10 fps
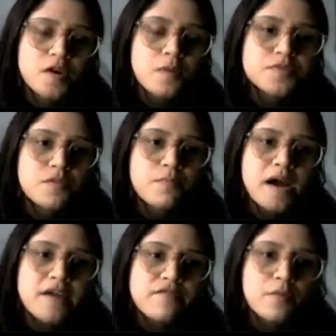observed
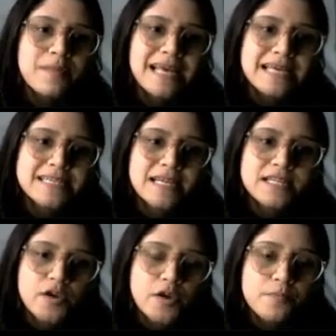by a Fermi
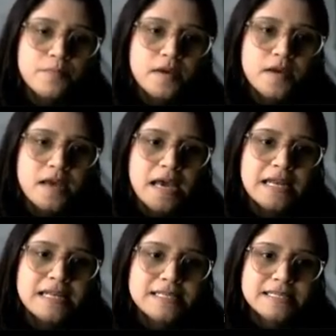telescope,
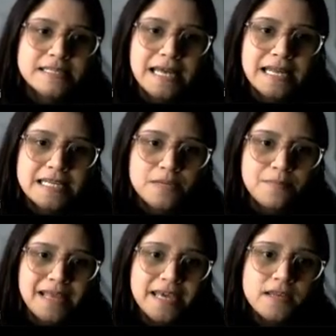and this is the galactic
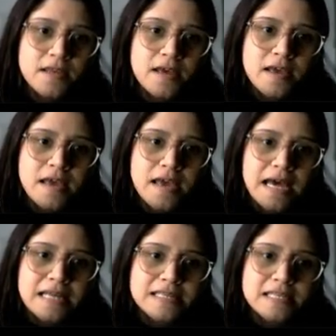plane.
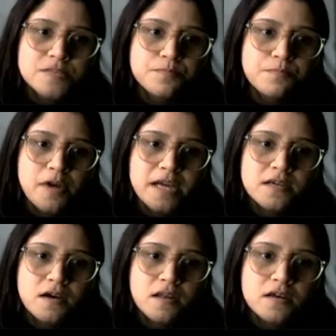And this bright
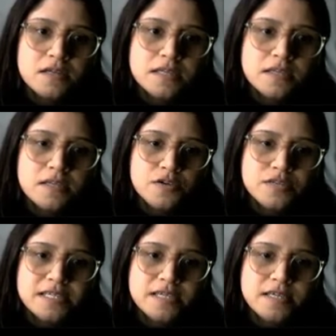color you
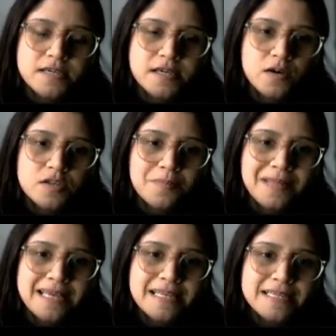see here on the
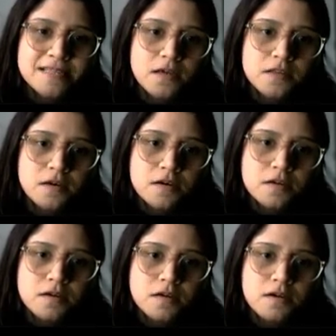plane, these are the
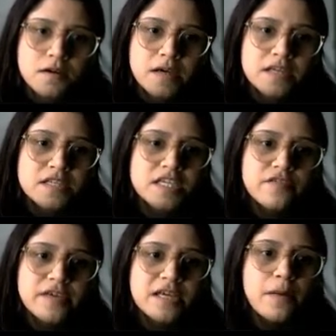
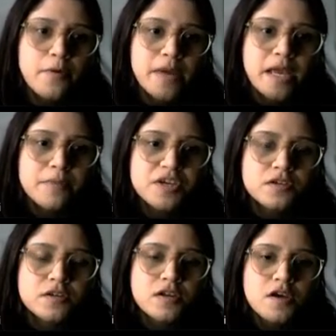TV gamma ray
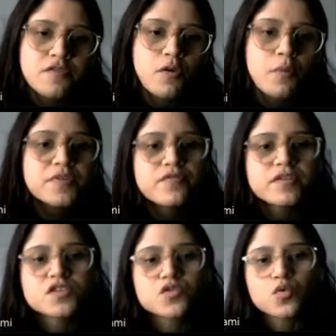emission from
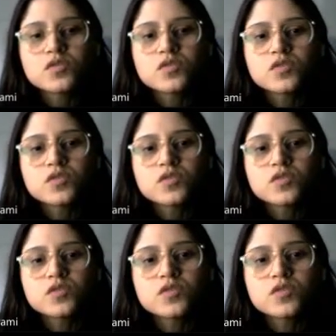different sources
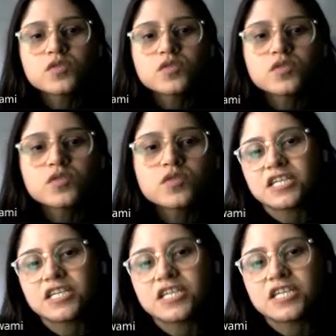on the
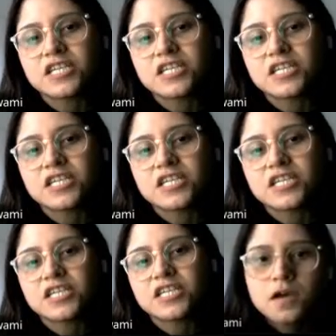galactic plane.
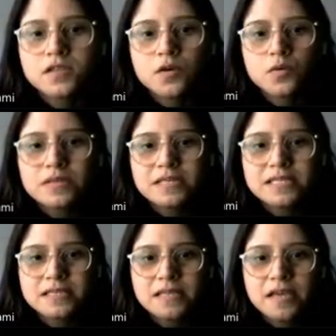So this